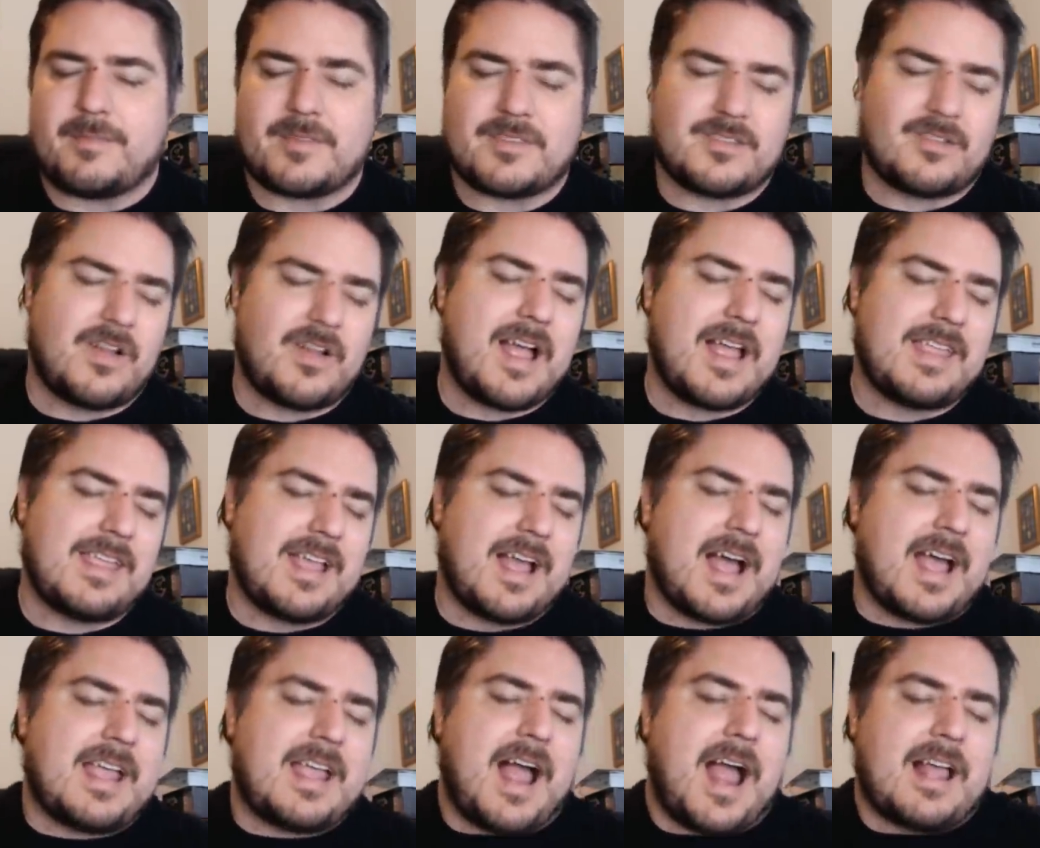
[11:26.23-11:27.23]
So
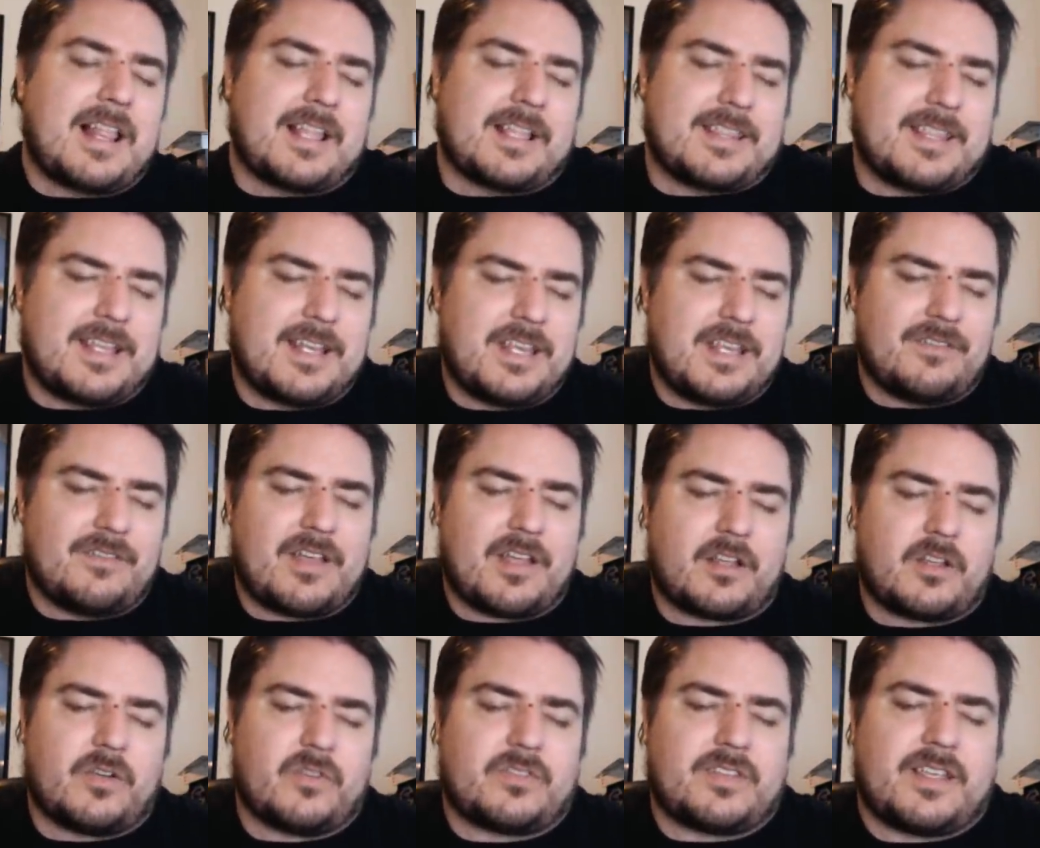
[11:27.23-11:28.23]
I like the idea of
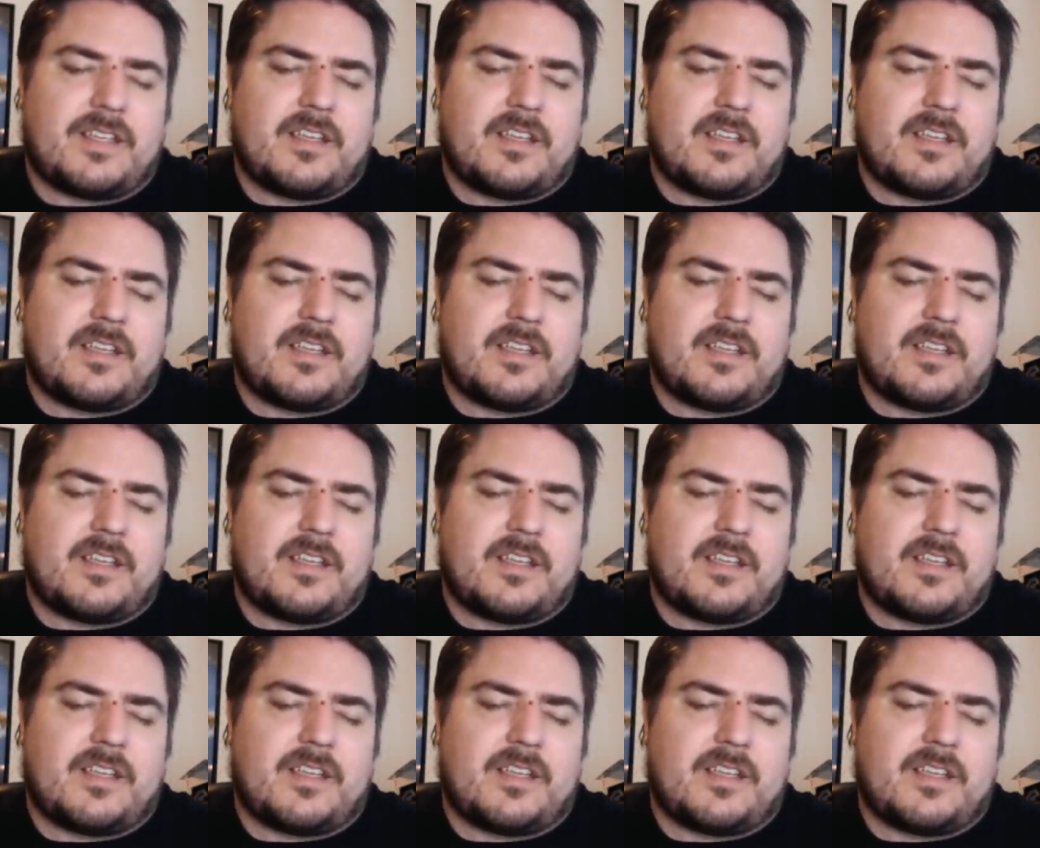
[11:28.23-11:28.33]
Echoes. Like